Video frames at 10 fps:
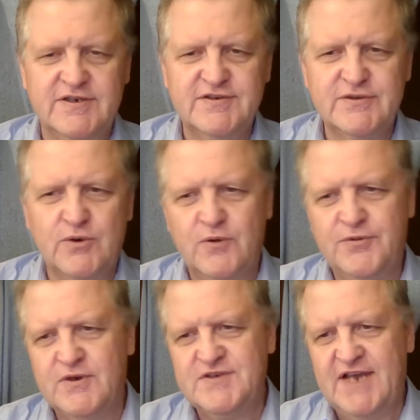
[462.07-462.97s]
listen to the whole
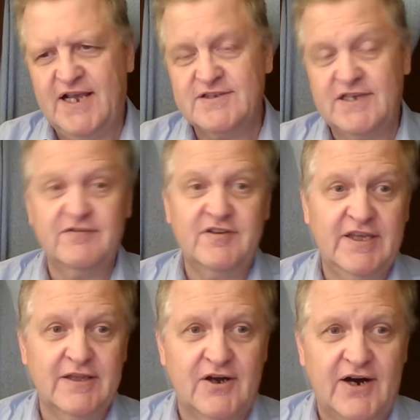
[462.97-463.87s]
30 seconds, even if
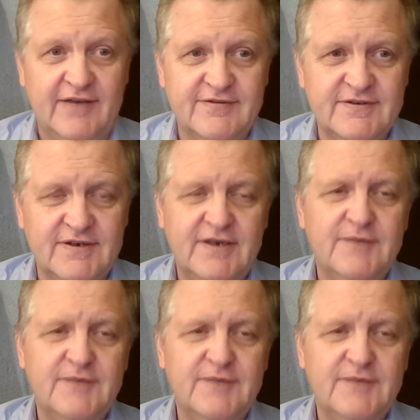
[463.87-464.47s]
you get lost.